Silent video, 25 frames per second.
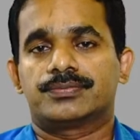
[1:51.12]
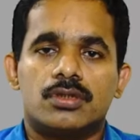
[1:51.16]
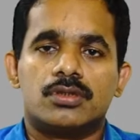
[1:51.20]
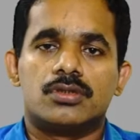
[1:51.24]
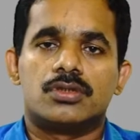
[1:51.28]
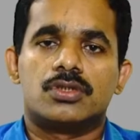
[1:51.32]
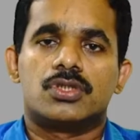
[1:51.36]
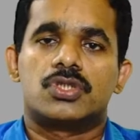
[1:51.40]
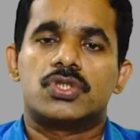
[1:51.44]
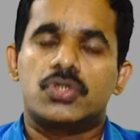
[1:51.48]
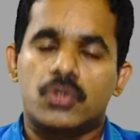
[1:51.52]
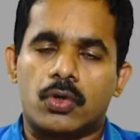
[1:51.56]

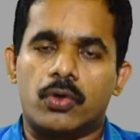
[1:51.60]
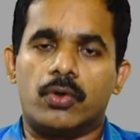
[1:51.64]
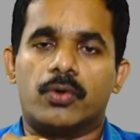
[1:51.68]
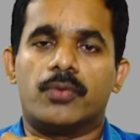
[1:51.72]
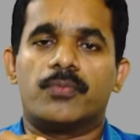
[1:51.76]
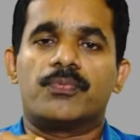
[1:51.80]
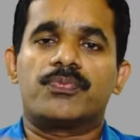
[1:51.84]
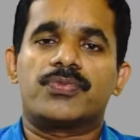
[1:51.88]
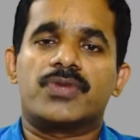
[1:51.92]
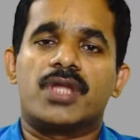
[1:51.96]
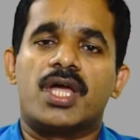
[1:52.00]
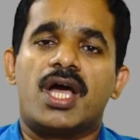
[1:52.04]

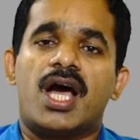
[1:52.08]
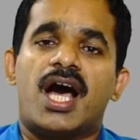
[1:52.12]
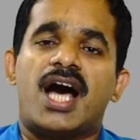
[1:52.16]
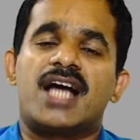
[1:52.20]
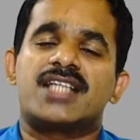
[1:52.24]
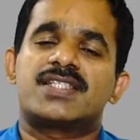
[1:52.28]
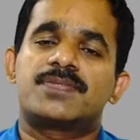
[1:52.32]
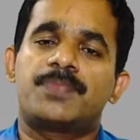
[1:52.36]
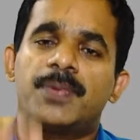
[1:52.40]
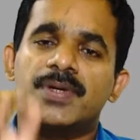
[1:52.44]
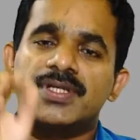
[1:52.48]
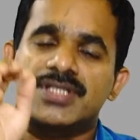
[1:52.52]
So,
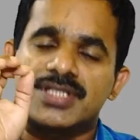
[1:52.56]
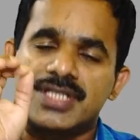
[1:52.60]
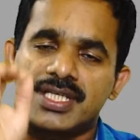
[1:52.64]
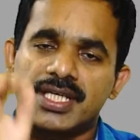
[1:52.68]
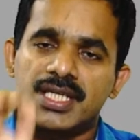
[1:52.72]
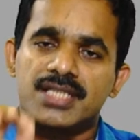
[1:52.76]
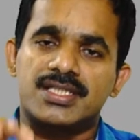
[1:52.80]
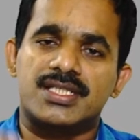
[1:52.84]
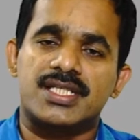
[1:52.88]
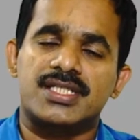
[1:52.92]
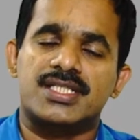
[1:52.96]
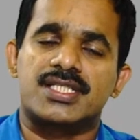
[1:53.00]
as per G
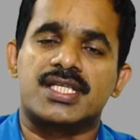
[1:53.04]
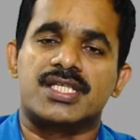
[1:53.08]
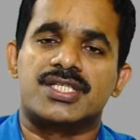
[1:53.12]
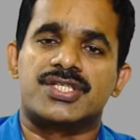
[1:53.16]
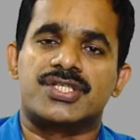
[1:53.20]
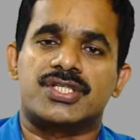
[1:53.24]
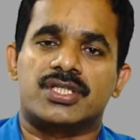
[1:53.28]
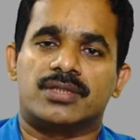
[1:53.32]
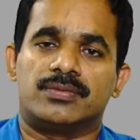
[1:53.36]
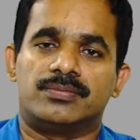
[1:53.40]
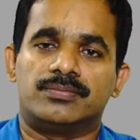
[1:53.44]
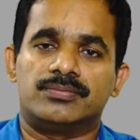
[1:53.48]
S T
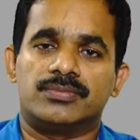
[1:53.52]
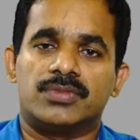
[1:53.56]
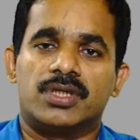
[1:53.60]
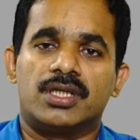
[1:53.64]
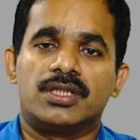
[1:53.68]
system,